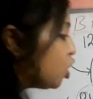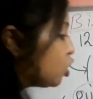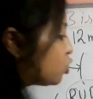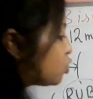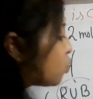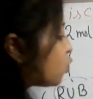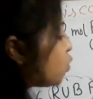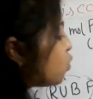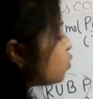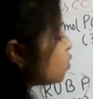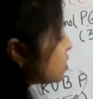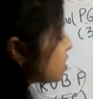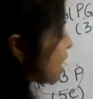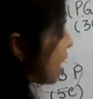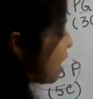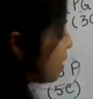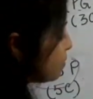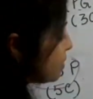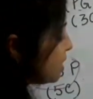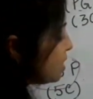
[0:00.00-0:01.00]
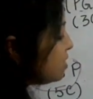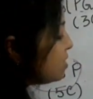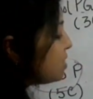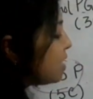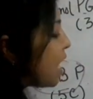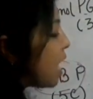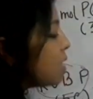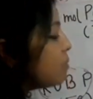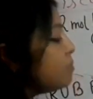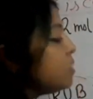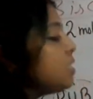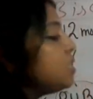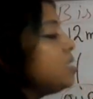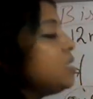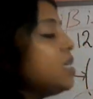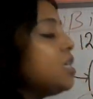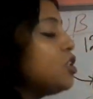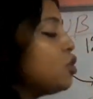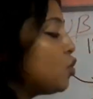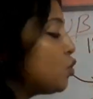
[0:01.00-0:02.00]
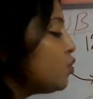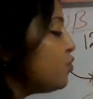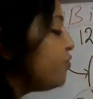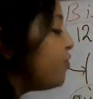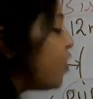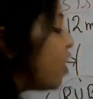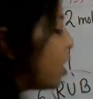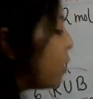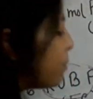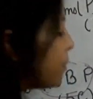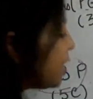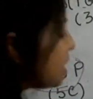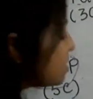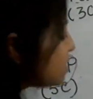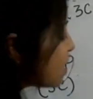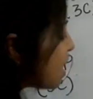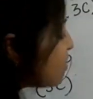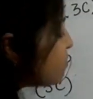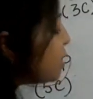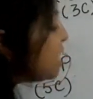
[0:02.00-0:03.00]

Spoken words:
through some intermediate, through forming some